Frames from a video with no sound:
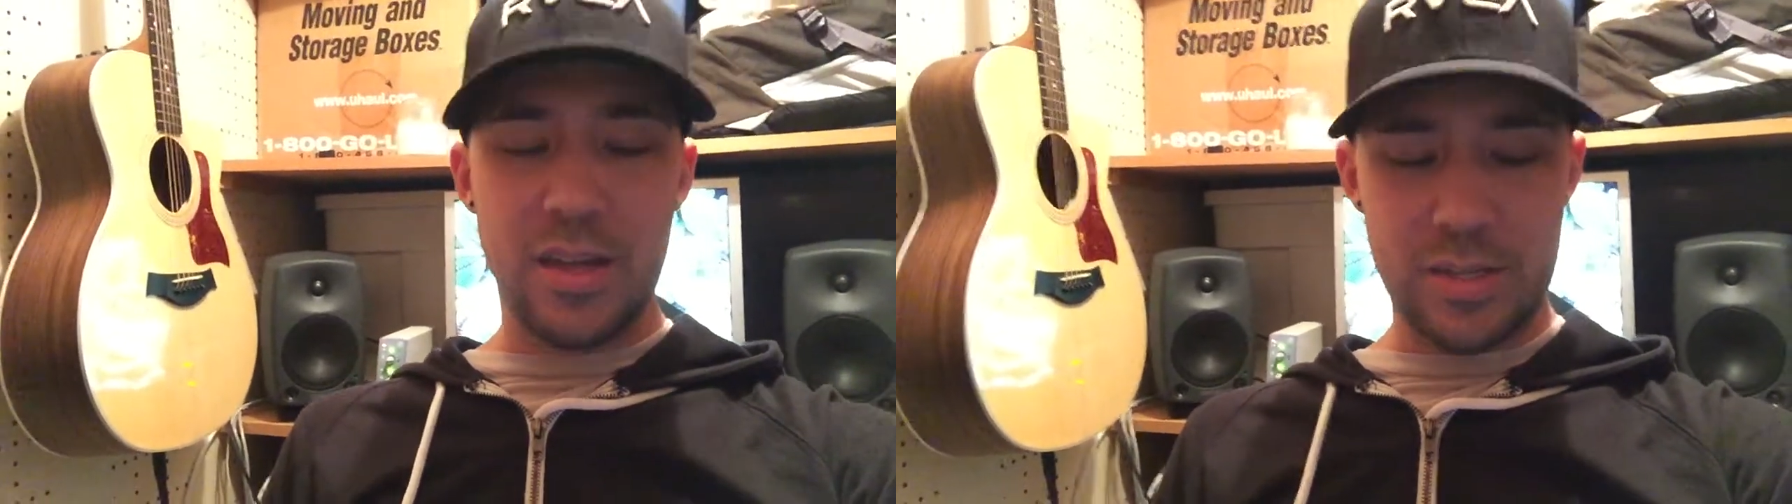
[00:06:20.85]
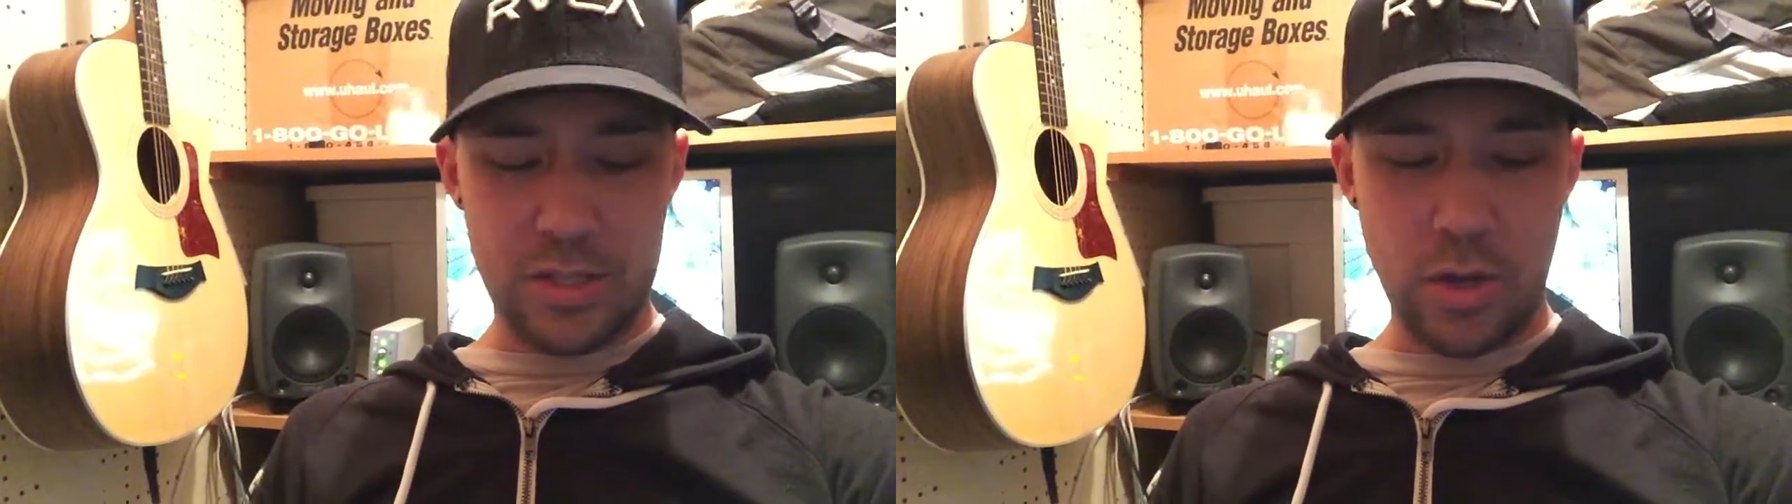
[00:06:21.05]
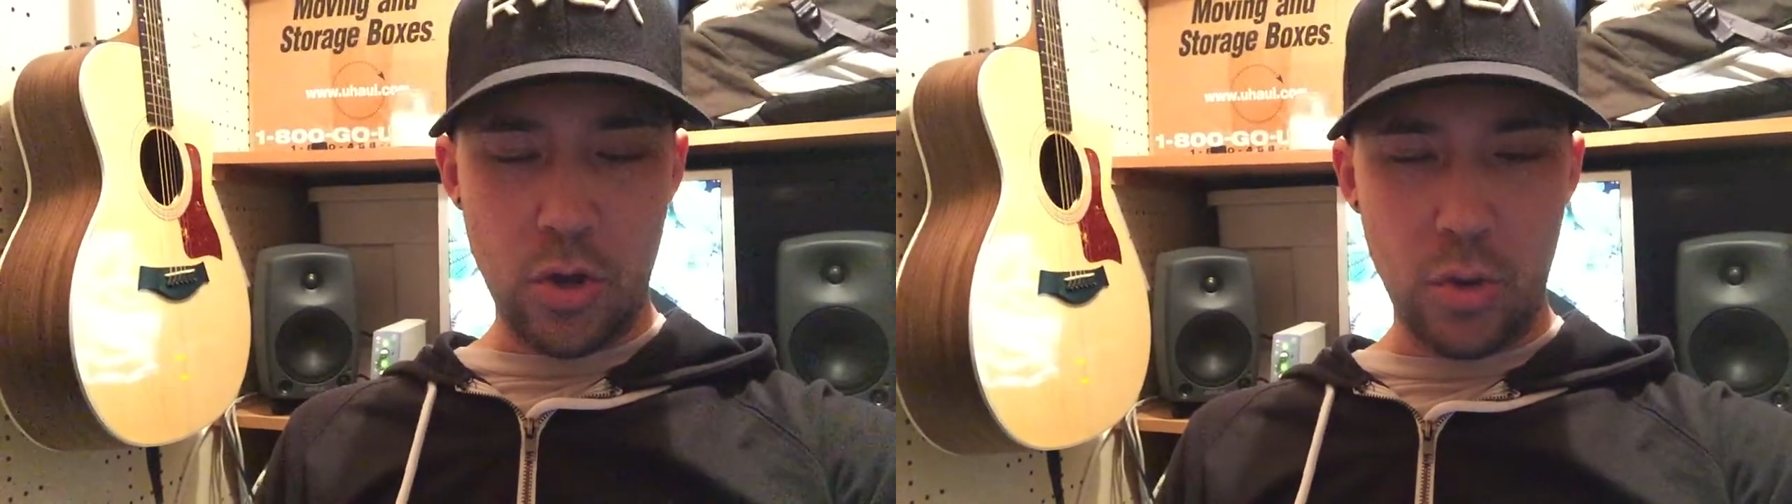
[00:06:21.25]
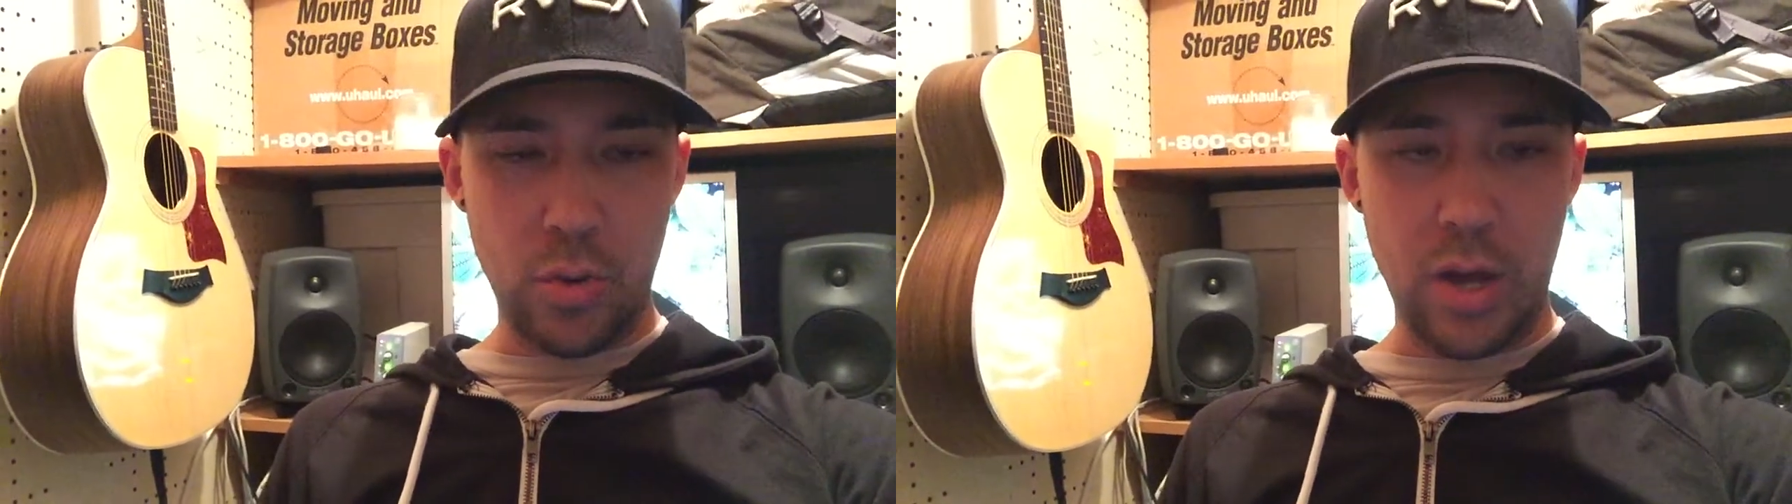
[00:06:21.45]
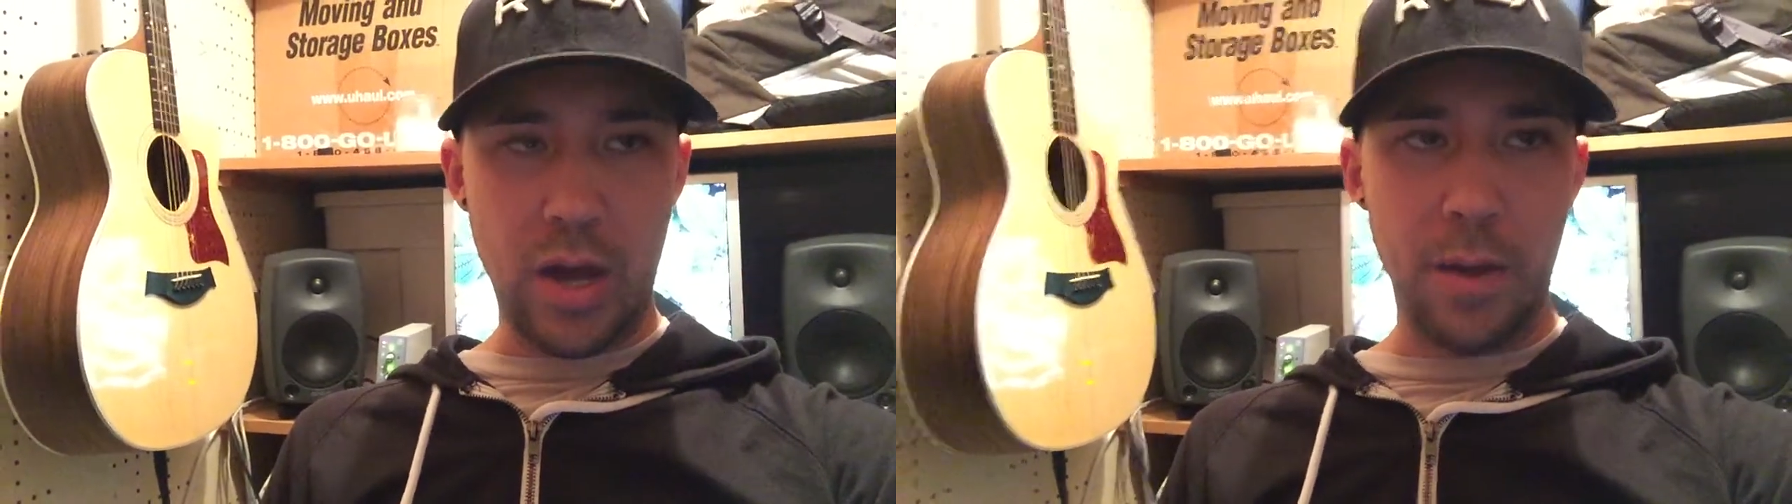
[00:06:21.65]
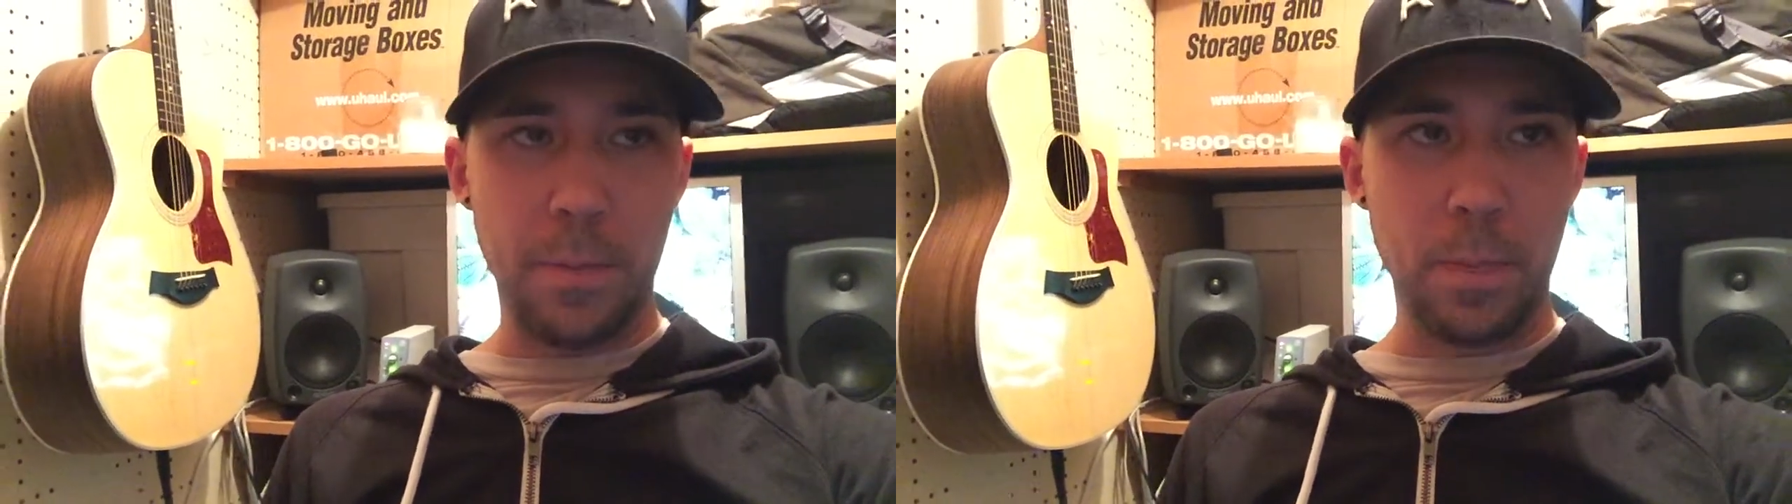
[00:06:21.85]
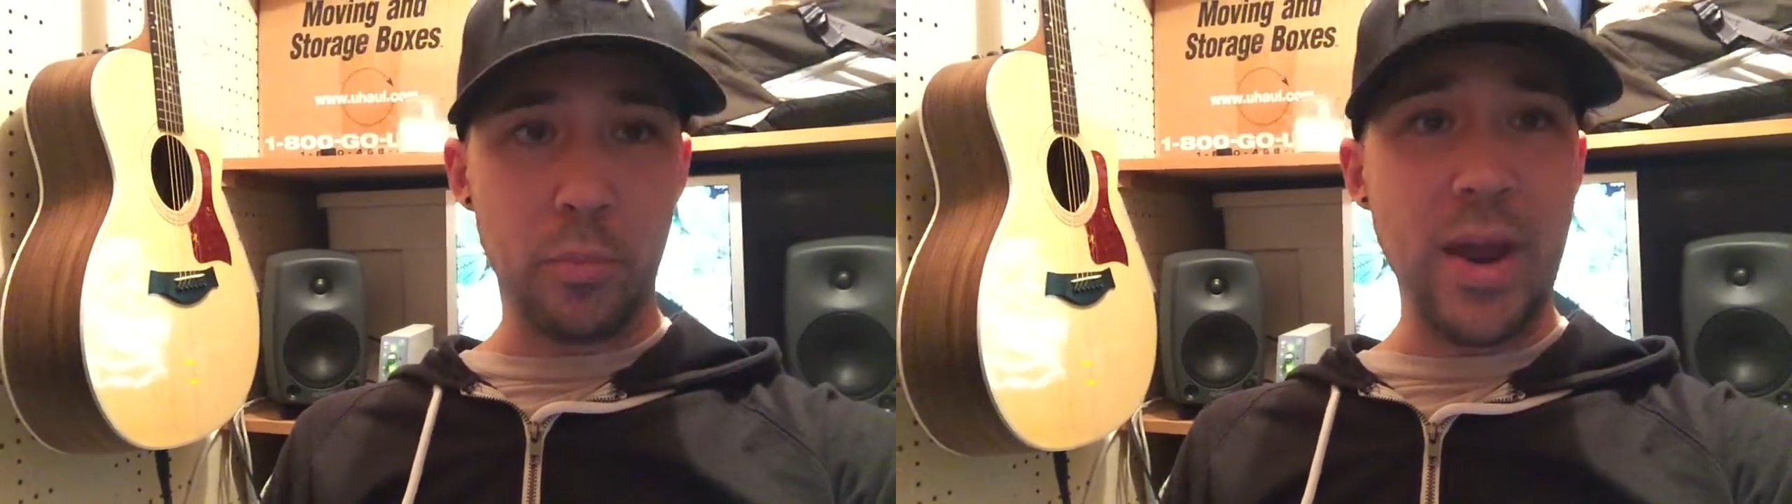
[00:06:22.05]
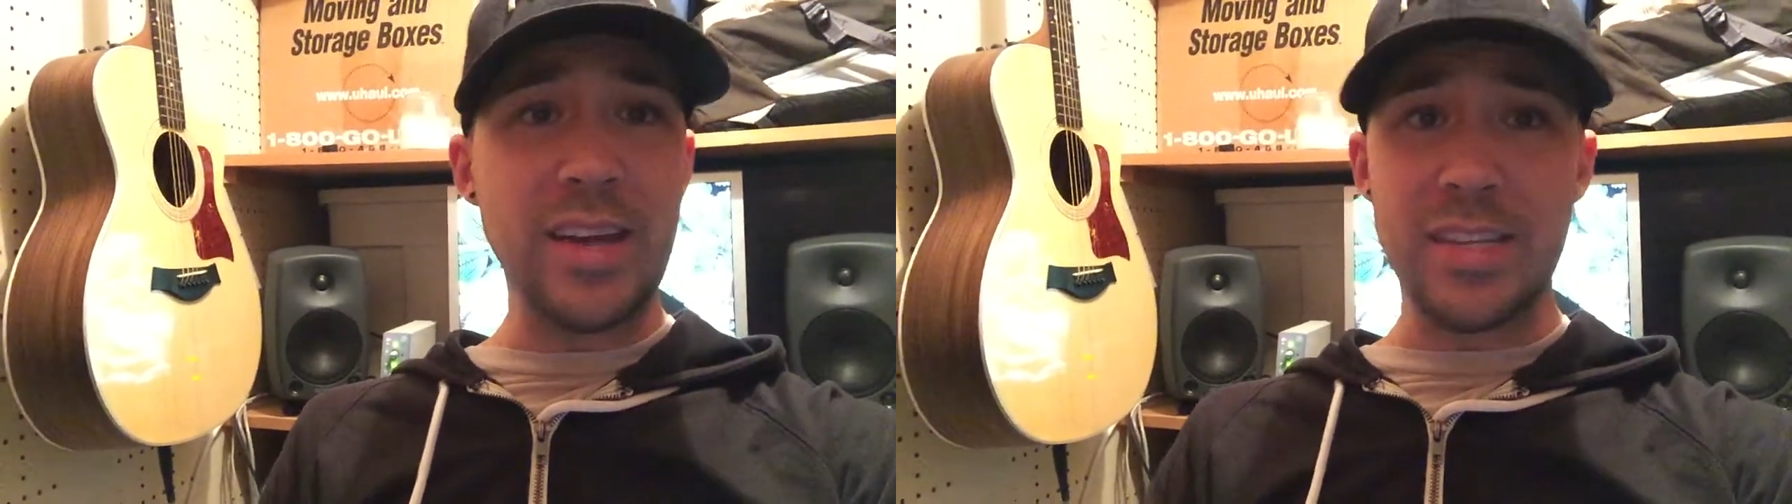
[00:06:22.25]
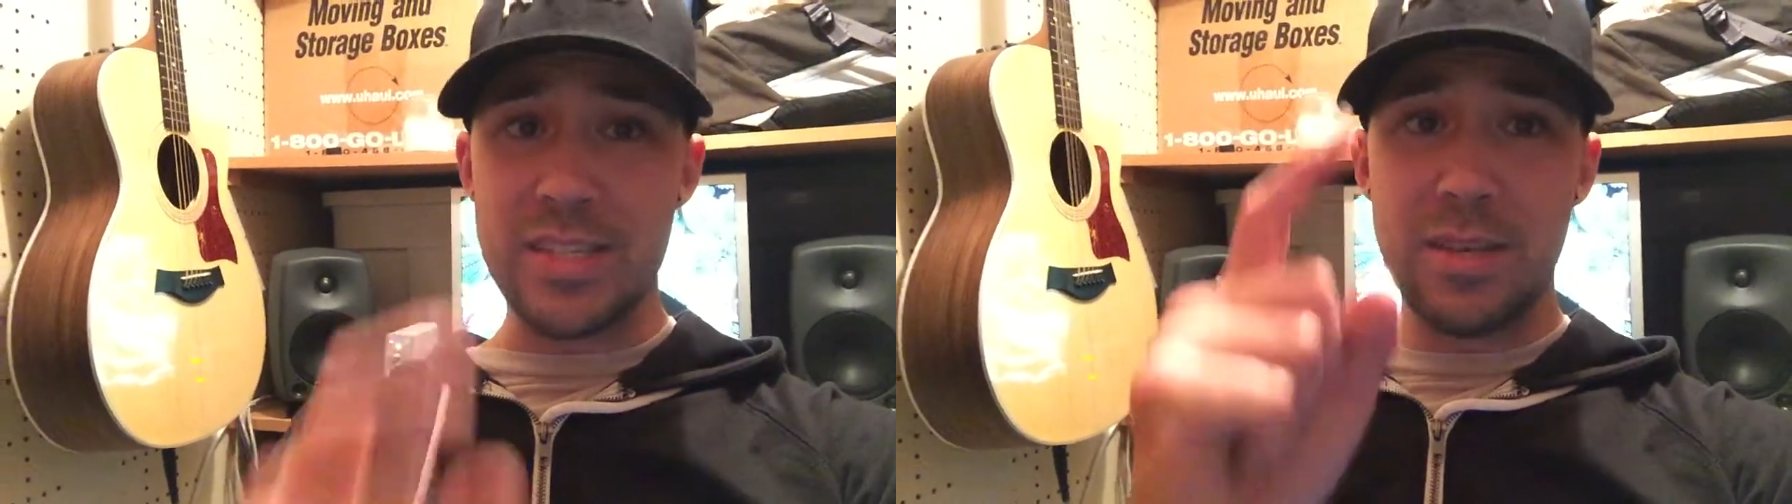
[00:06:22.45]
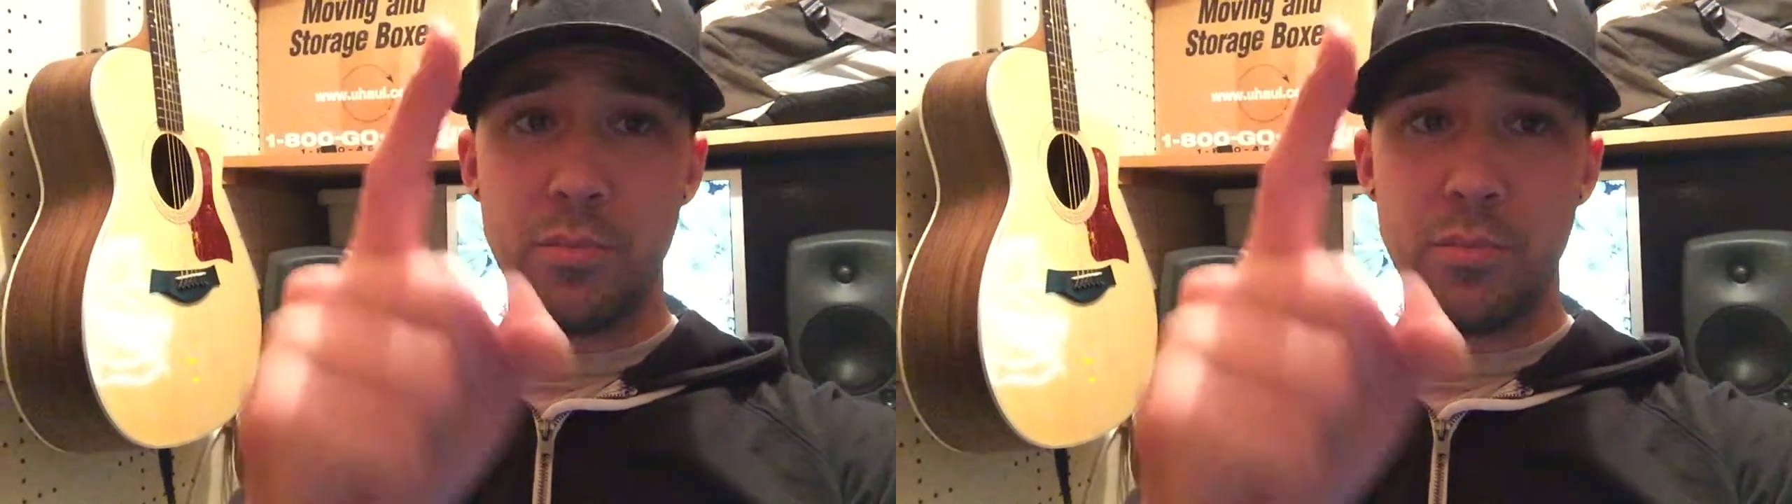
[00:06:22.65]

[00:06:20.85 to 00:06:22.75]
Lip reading: And so practice,